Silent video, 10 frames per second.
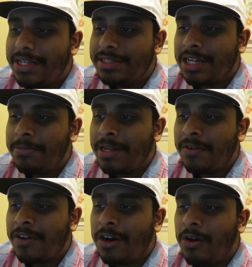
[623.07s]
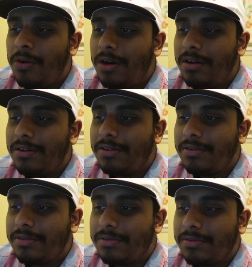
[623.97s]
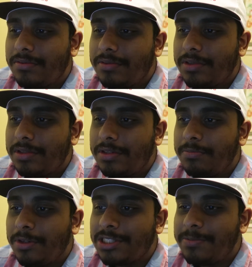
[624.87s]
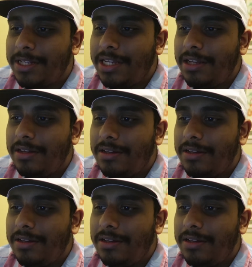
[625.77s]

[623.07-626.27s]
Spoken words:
Is it going to be another goal? Possibly.